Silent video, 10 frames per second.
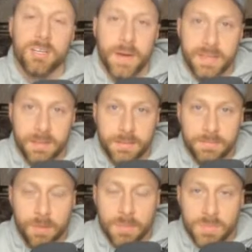the
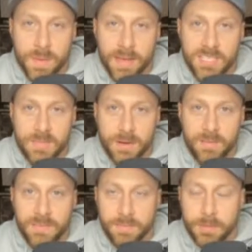women's basketball
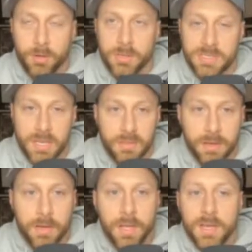fan purists out there.
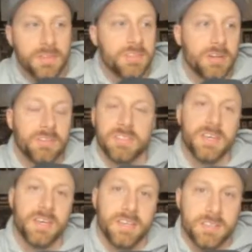These aren't the
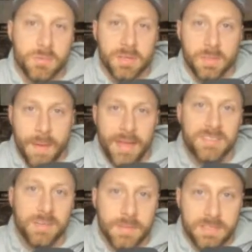days where the Pat
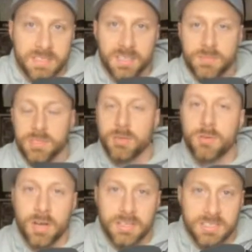Summitt teams, the
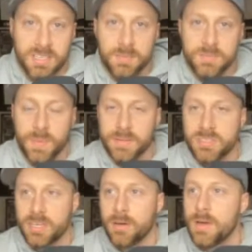UConn teams by
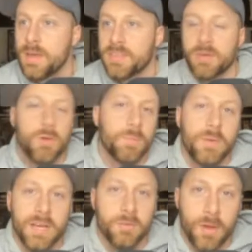Gino, they weren't
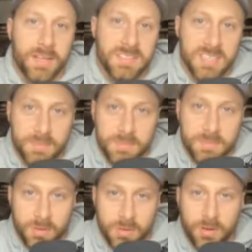playing rec teams for
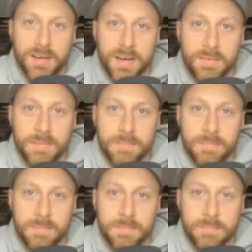crying out
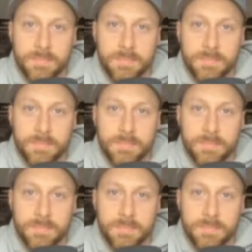loud.